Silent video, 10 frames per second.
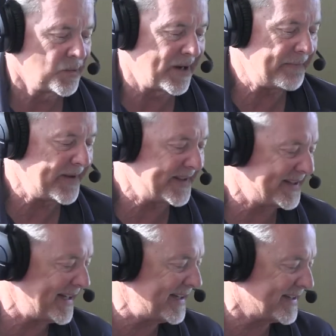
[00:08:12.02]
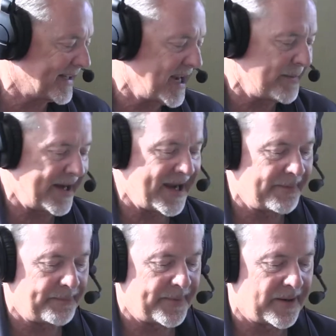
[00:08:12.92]
25th season coming
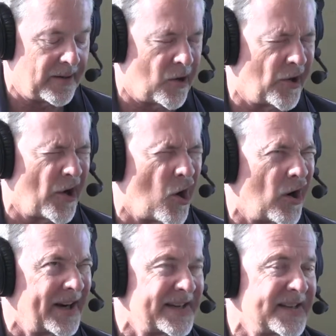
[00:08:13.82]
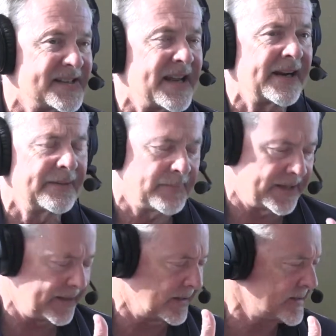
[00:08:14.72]
up uh, on August the 2nd,
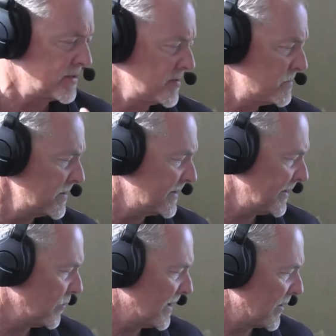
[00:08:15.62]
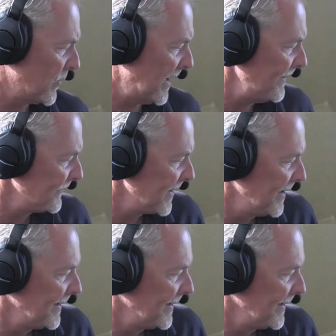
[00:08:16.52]
my youngest daughter's birthday, oh, by the way. Happy